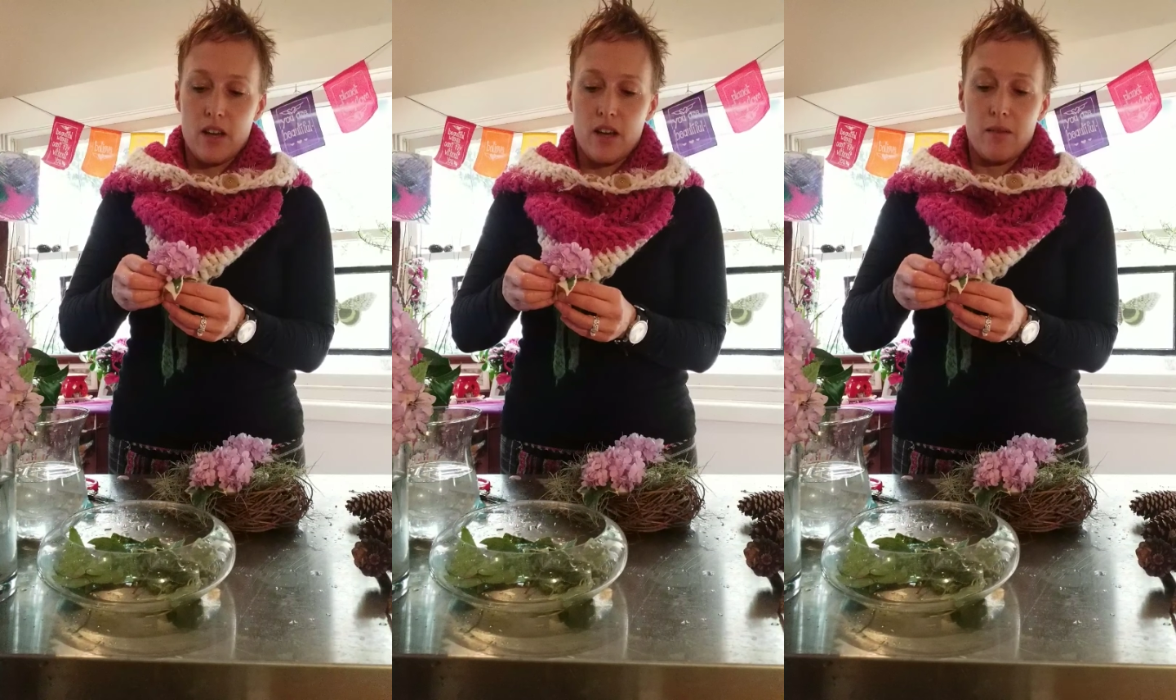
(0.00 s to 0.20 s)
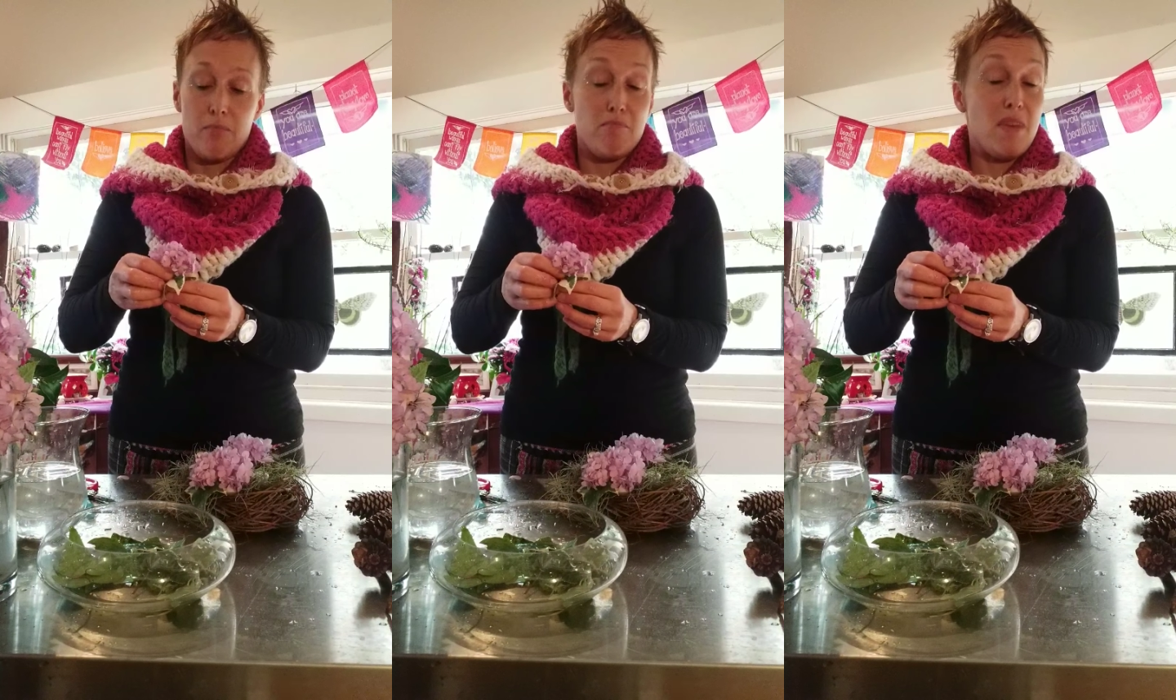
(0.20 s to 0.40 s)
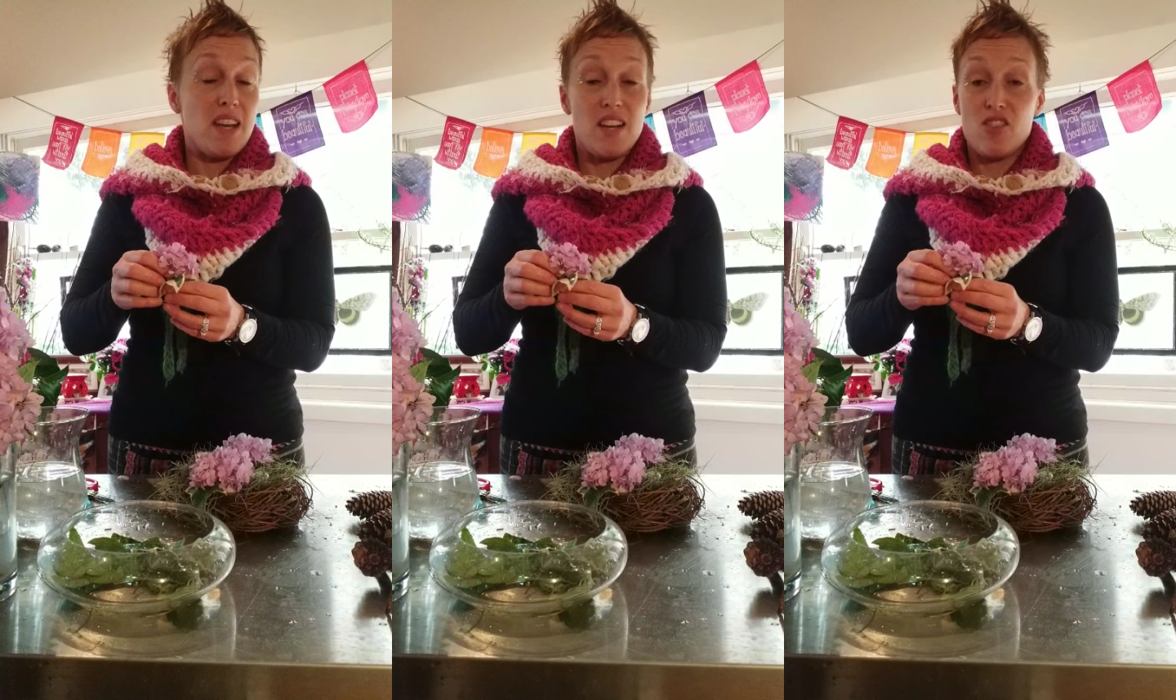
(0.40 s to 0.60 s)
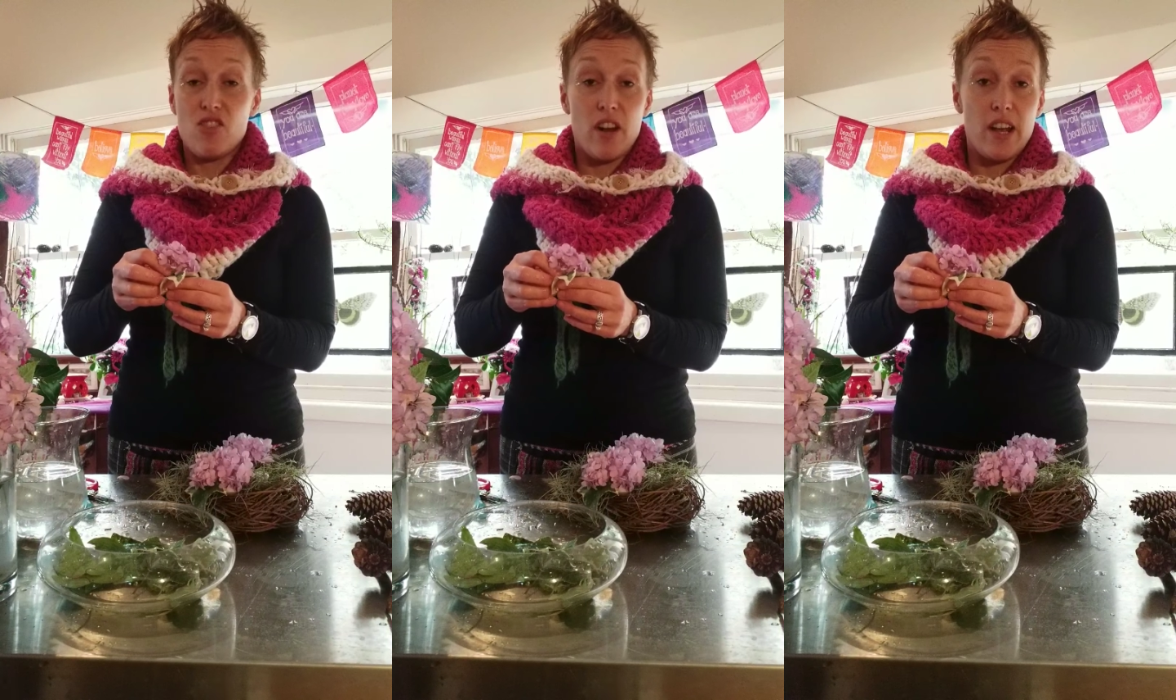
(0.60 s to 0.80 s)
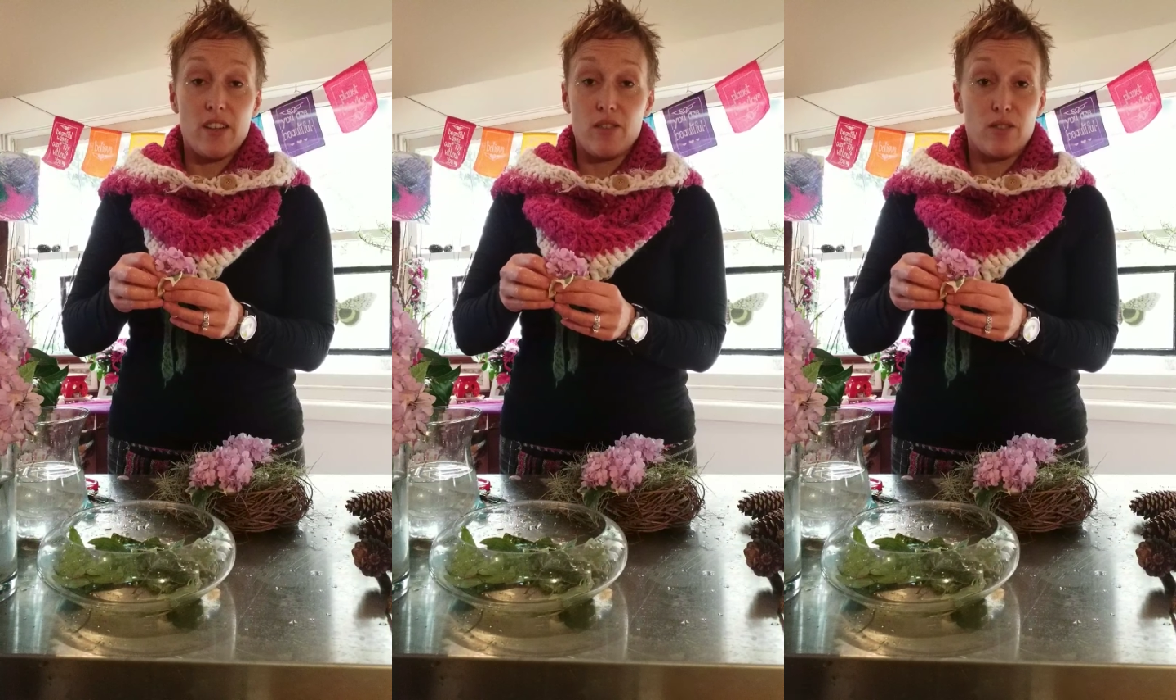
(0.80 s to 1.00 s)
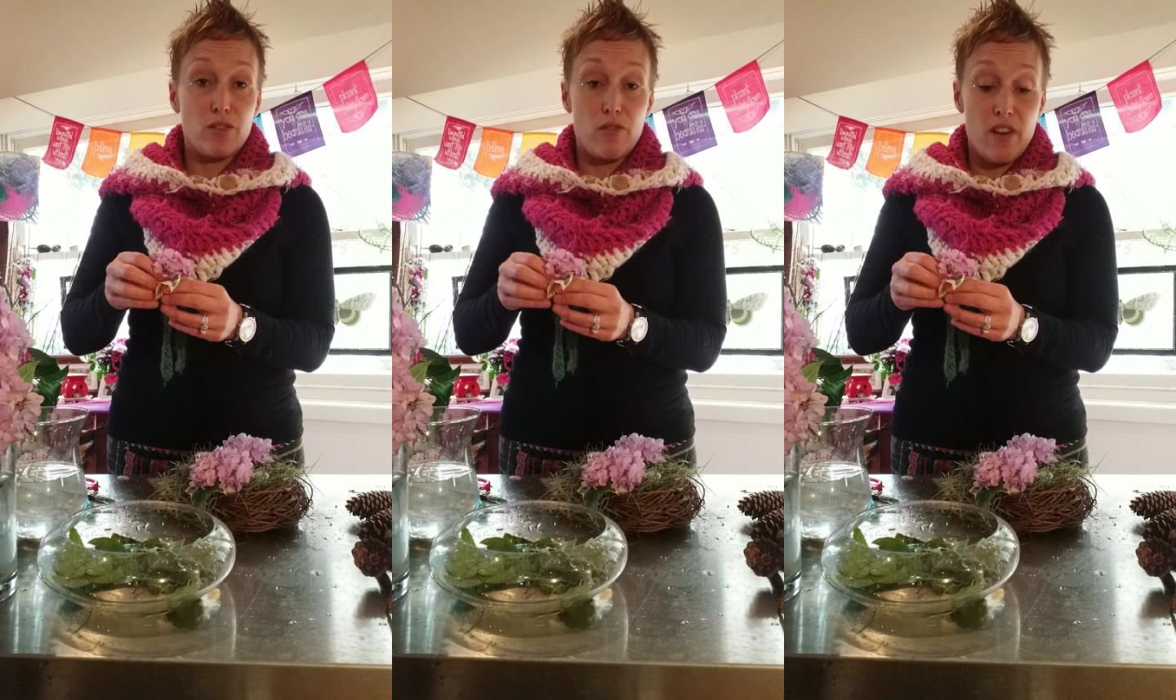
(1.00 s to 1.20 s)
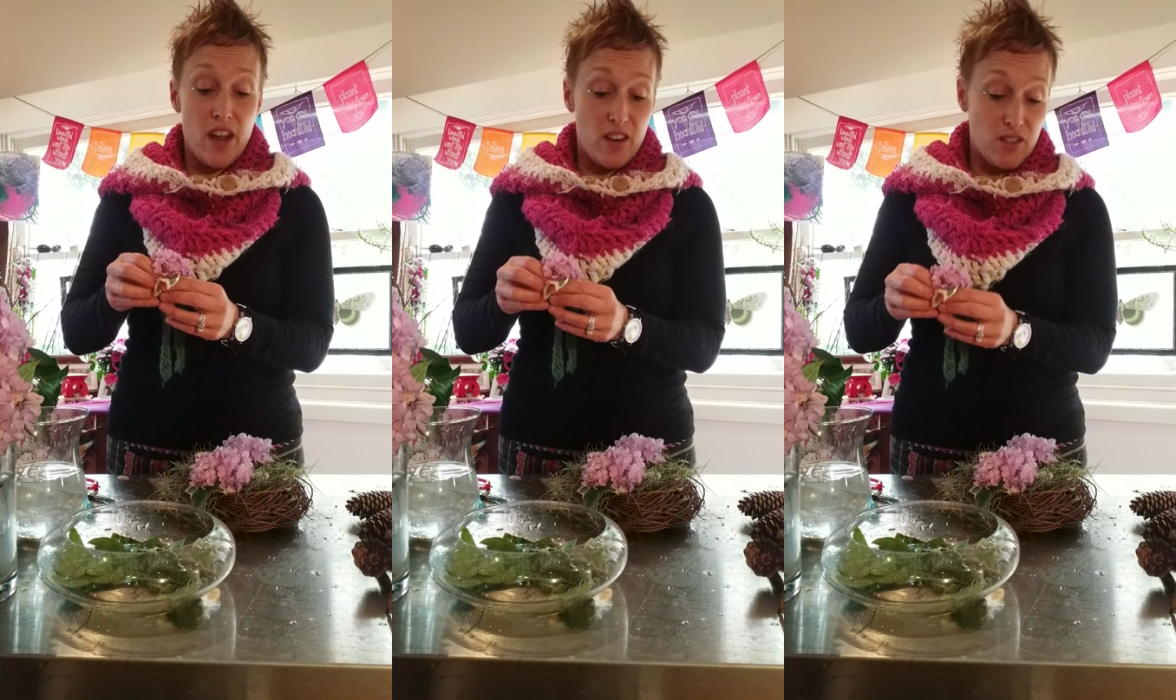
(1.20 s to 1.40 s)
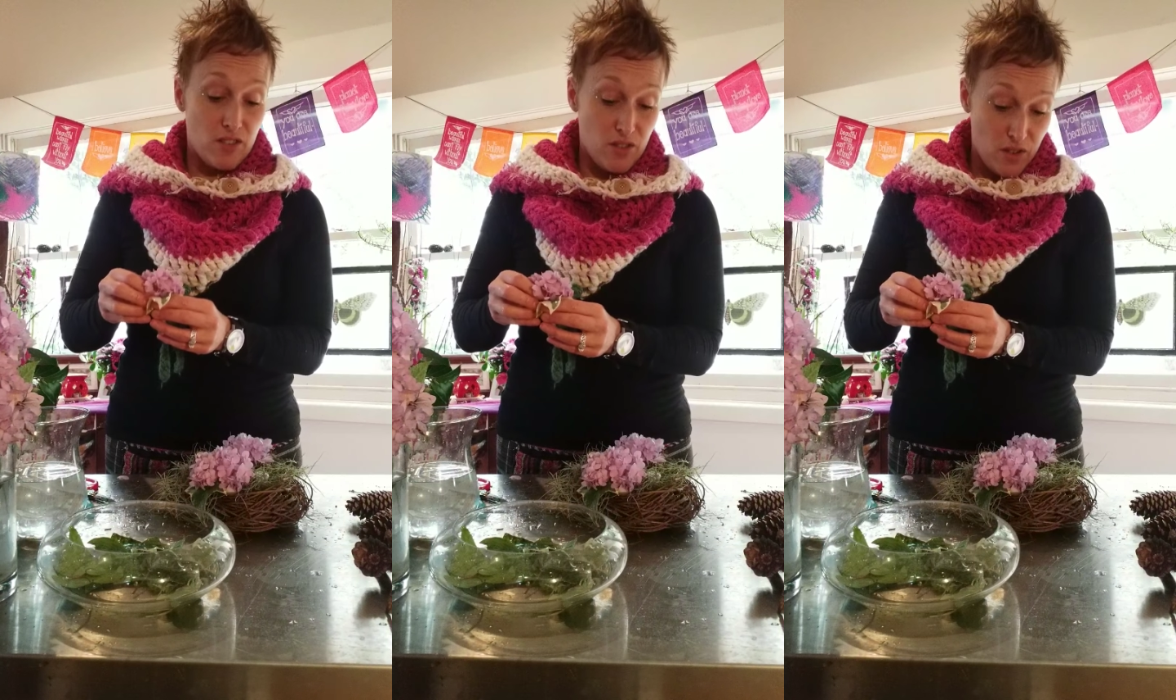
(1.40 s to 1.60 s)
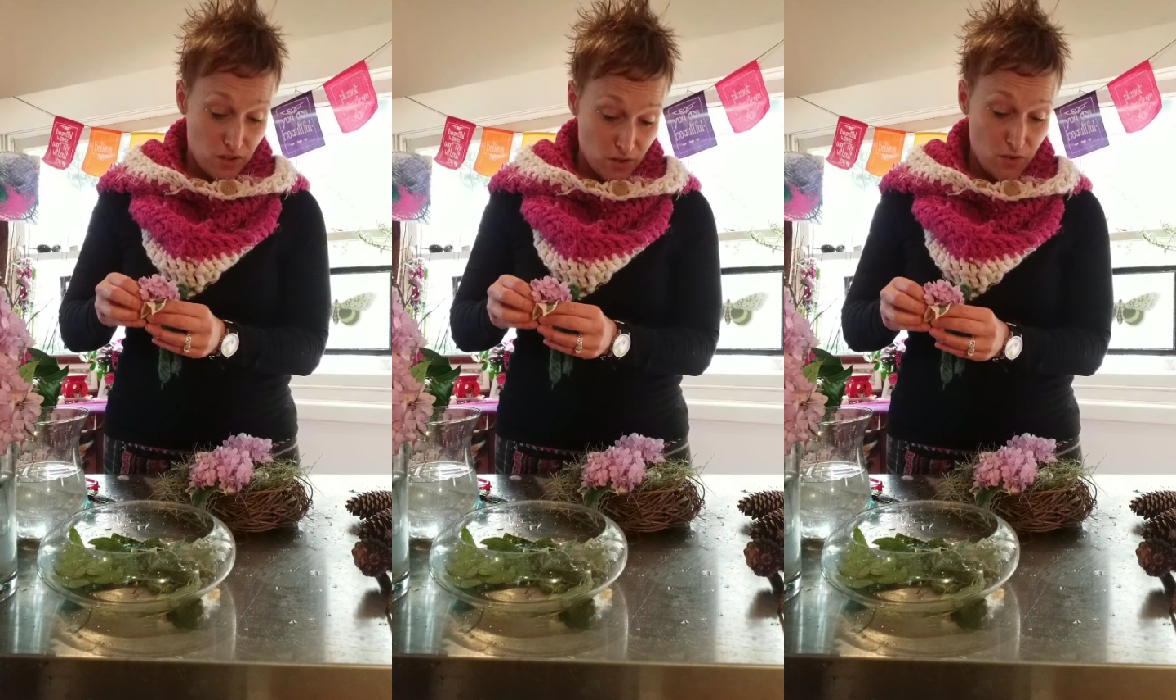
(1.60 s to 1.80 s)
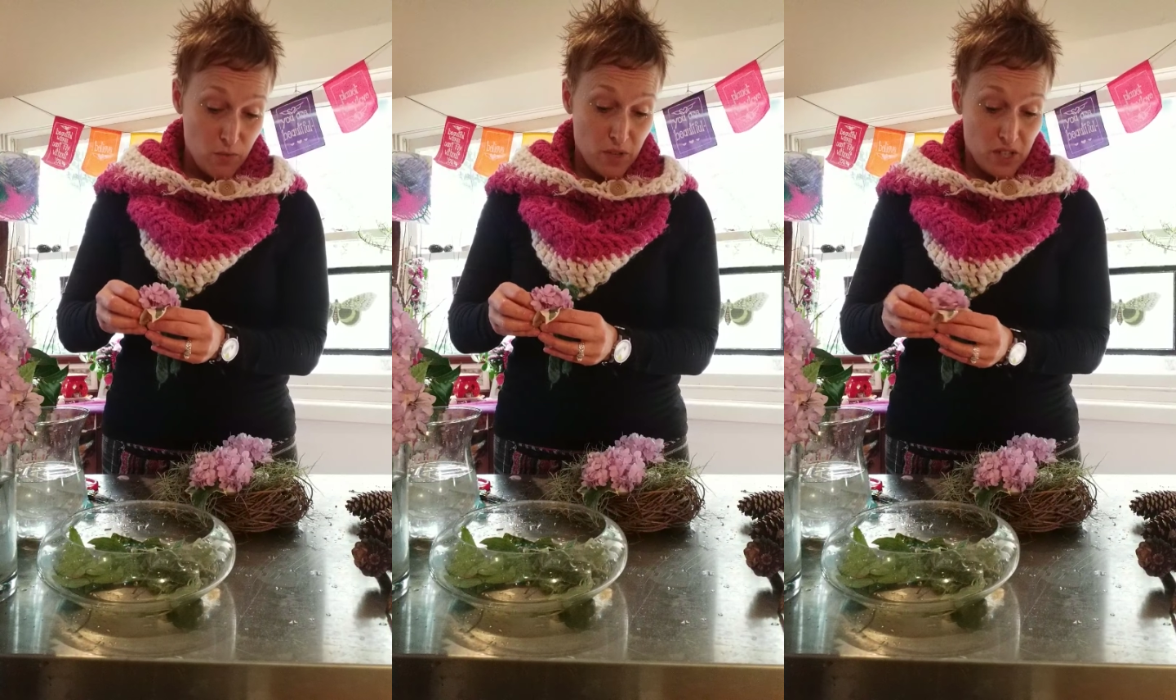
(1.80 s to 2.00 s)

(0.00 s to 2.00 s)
Many triangles create a circle, which is